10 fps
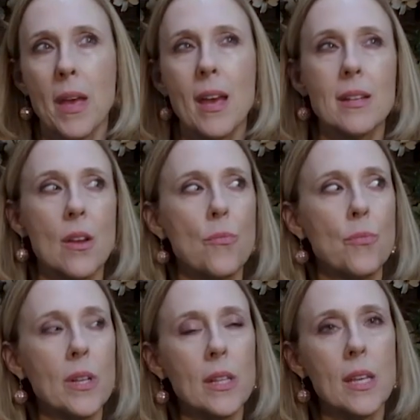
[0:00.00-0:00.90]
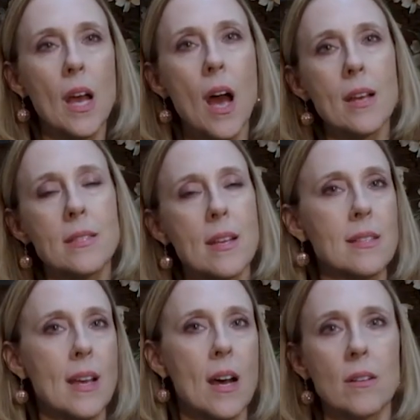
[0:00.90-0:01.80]
And really, I send
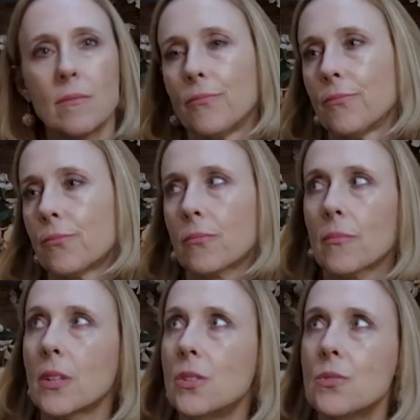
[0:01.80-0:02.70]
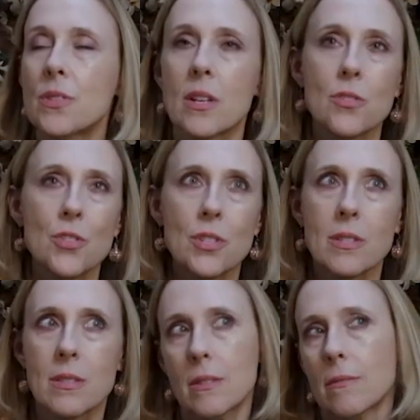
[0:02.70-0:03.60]
out newsletters
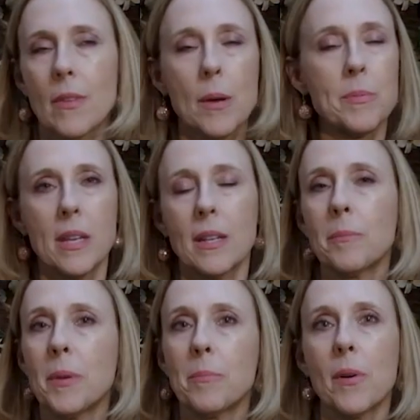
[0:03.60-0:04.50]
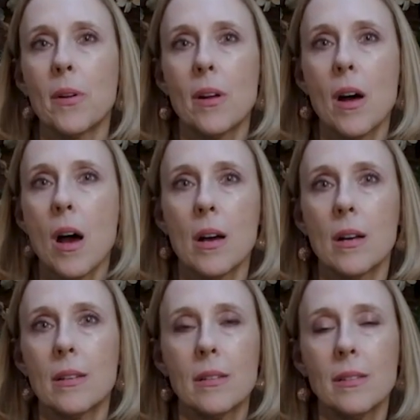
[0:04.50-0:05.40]
just updating people,
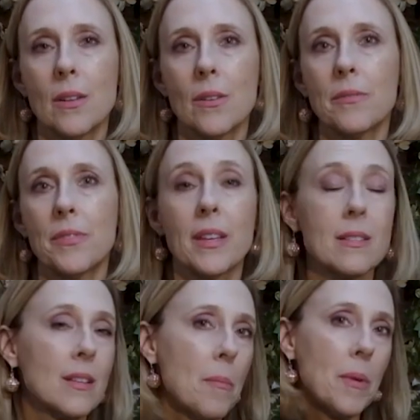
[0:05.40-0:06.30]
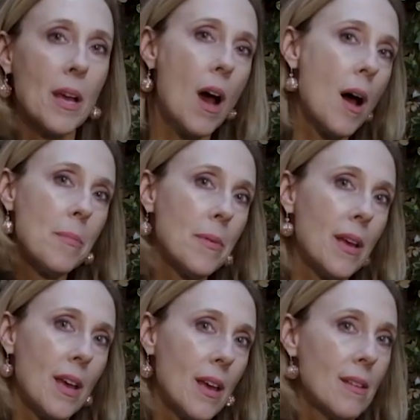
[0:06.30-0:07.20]
you know, of things coming up
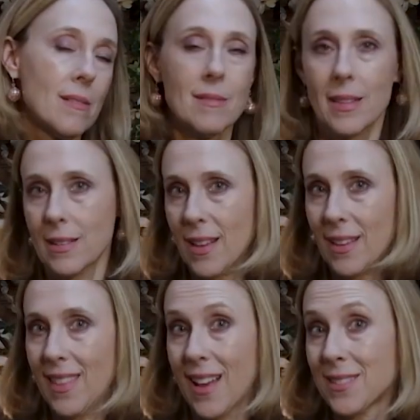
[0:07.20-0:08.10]
and things like that.